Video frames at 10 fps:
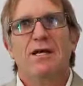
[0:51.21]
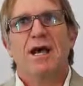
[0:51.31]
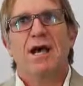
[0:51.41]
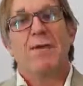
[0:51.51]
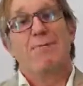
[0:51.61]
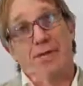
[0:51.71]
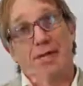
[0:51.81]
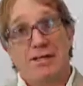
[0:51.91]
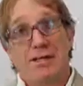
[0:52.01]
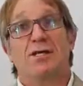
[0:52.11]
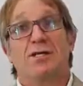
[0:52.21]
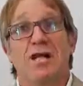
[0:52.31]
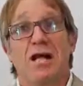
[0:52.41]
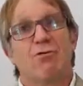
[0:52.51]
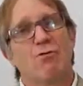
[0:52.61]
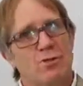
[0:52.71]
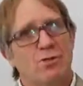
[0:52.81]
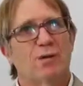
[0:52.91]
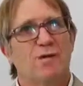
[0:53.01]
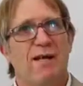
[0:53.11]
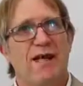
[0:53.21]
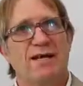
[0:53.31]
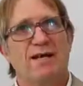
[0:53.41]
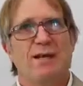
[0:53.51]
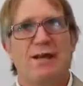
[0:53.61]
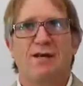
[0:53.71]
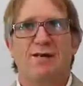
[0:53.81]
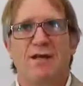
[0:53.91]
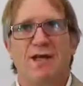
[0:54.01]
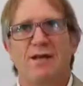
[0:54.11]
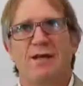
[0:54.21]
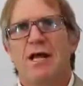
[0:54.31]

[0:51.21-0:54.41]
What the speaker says: in the consulting room between vet and vet and vet.